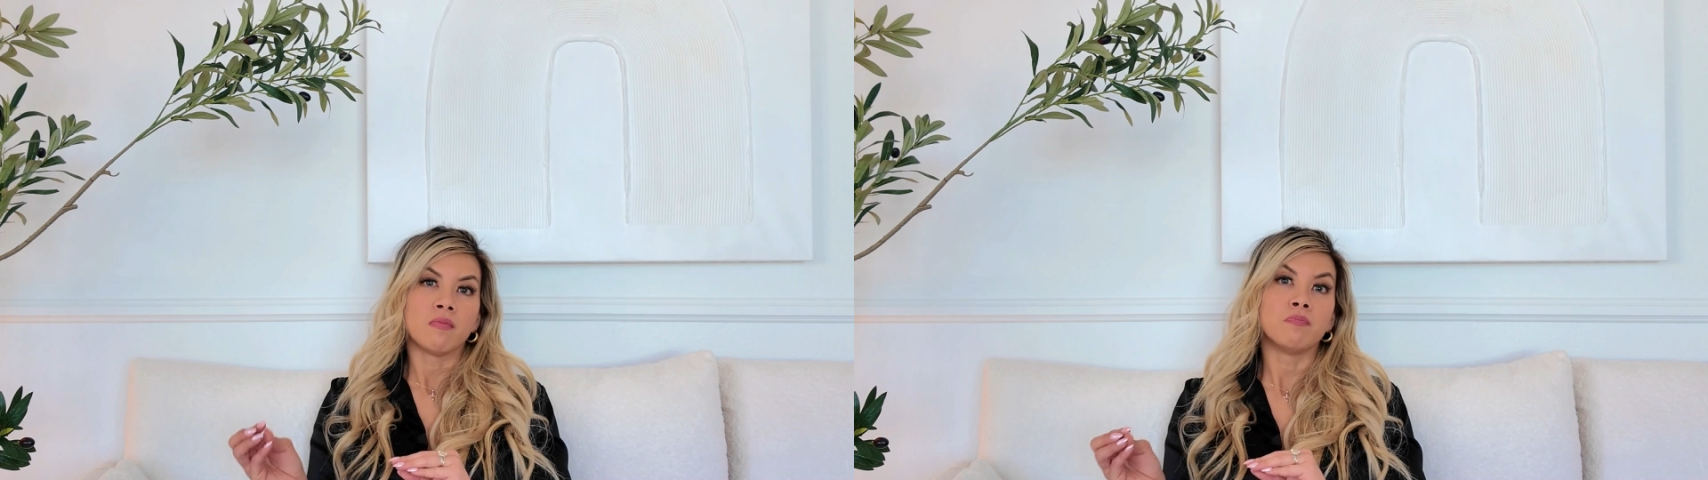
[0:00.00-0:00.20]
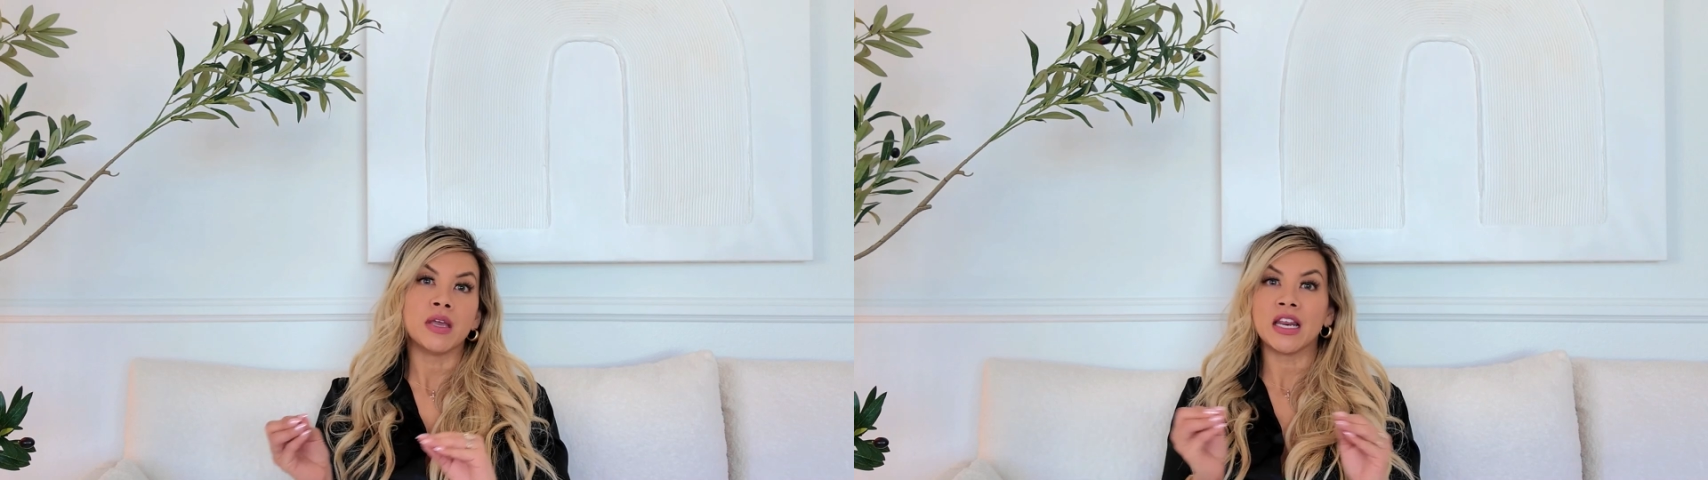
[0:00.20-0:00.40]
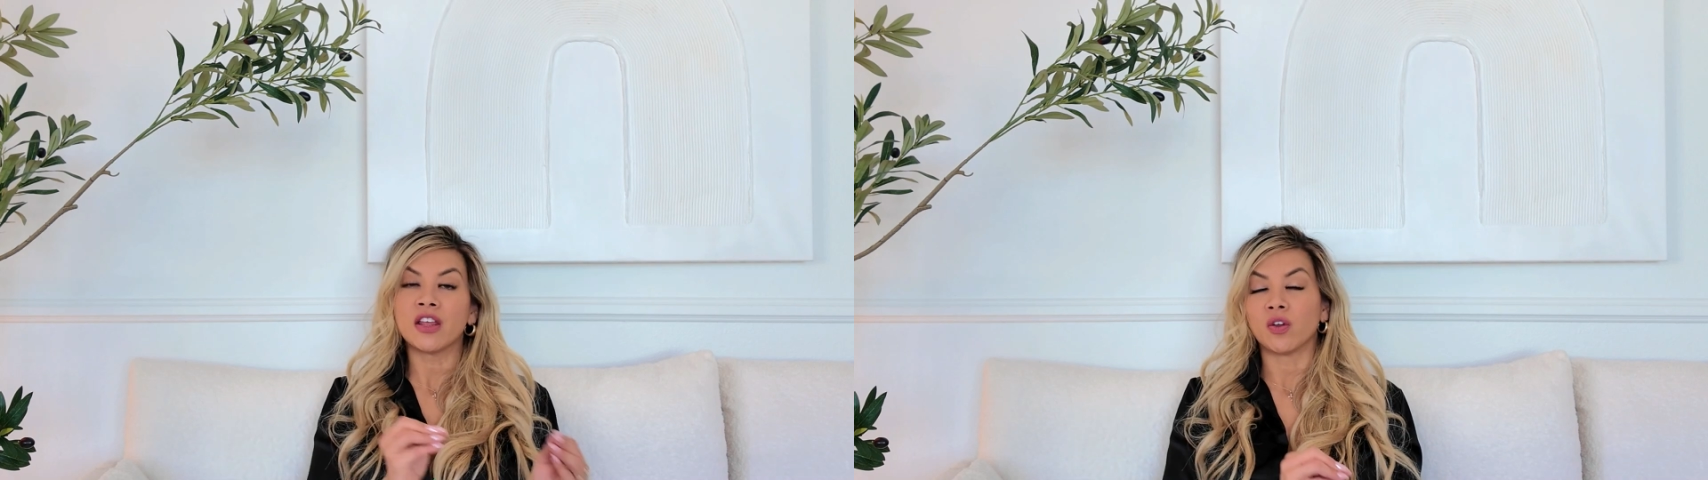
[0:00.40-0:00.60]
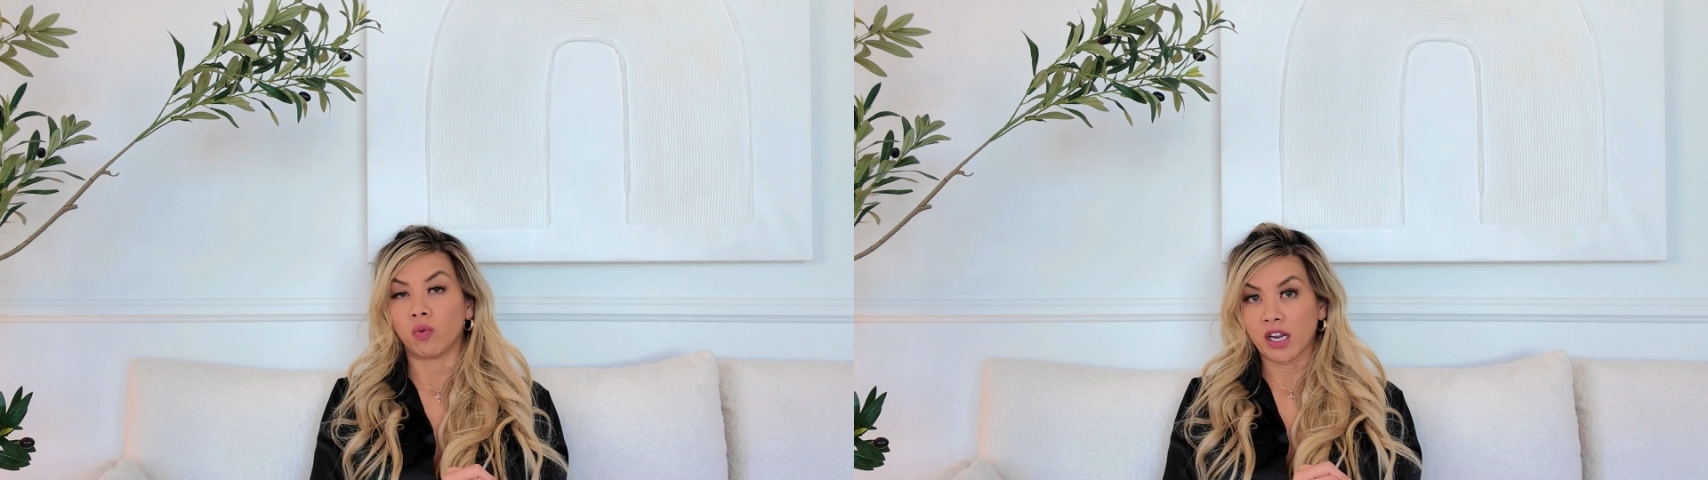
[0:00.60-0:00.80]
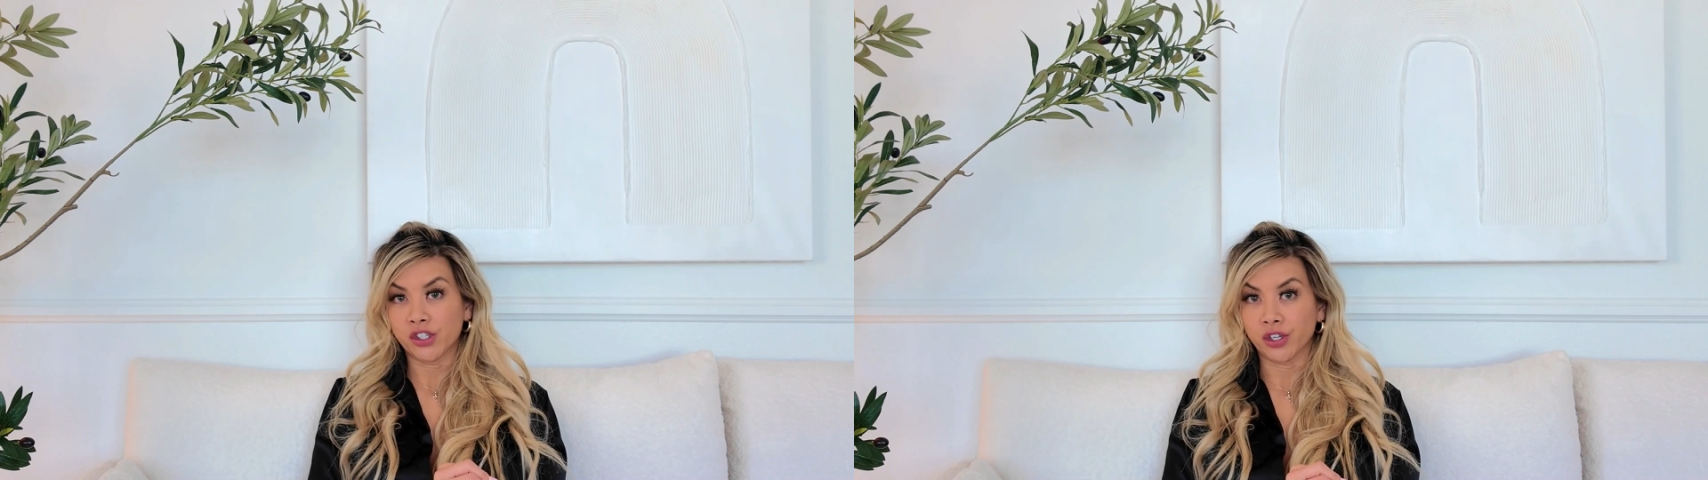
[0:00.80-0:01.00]
meeting the
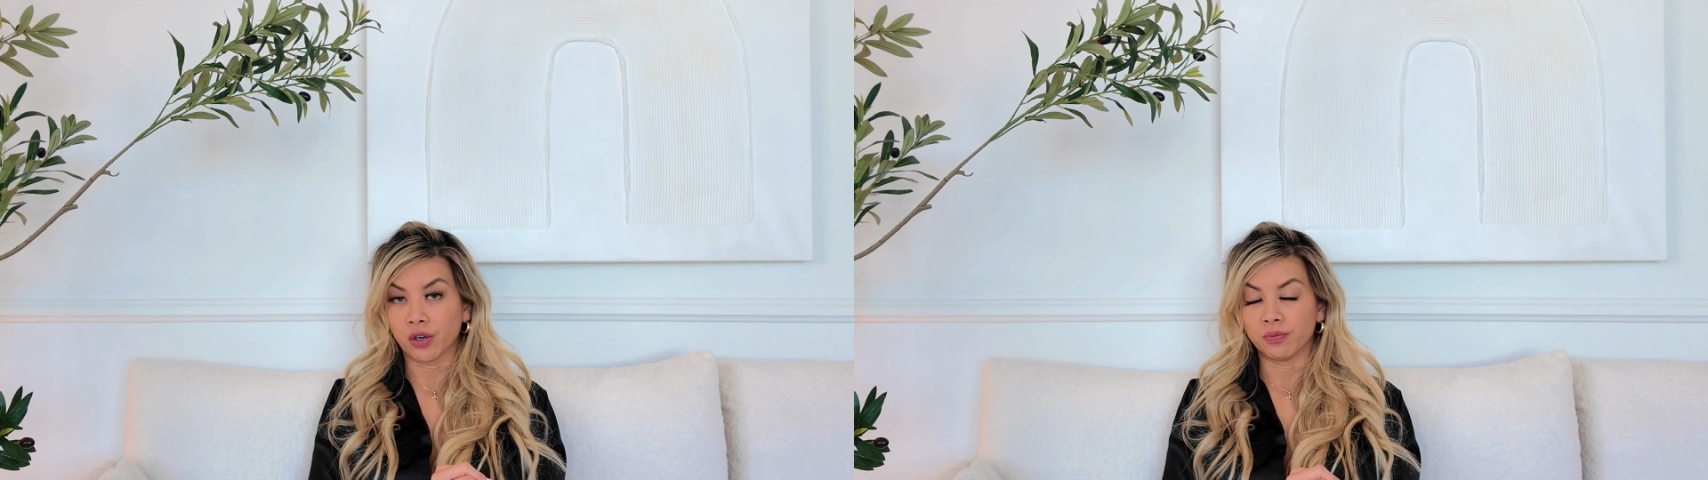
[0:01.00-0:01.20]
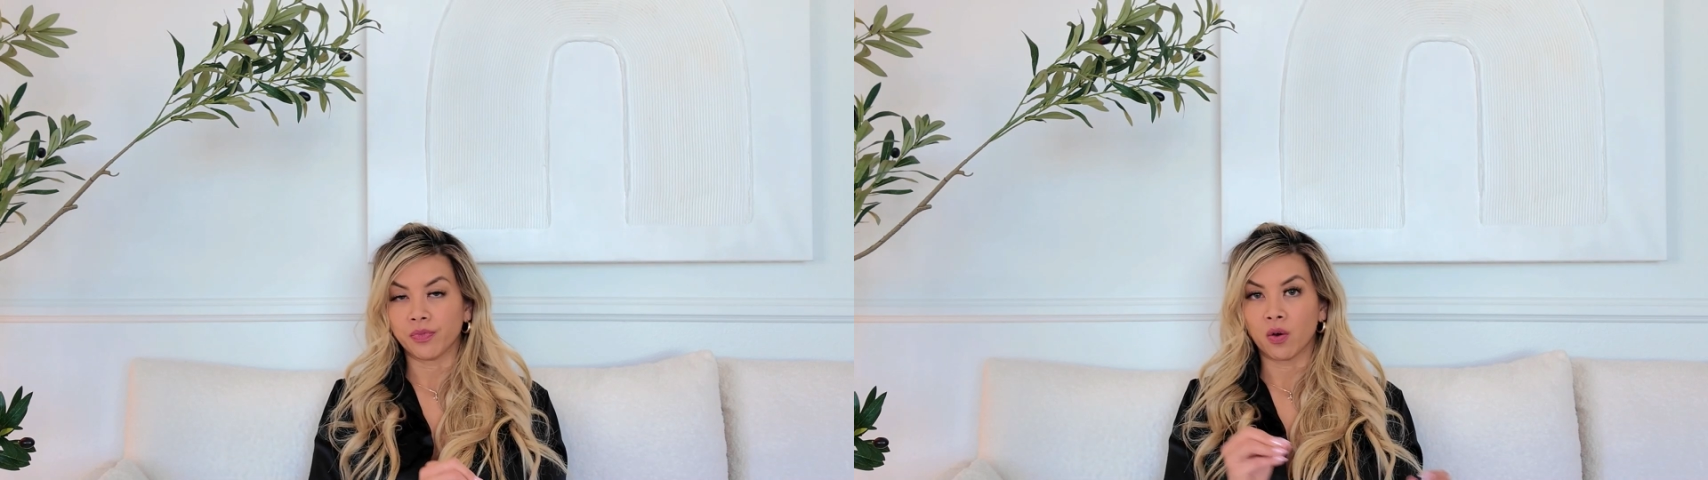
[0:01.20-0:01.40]
ratio.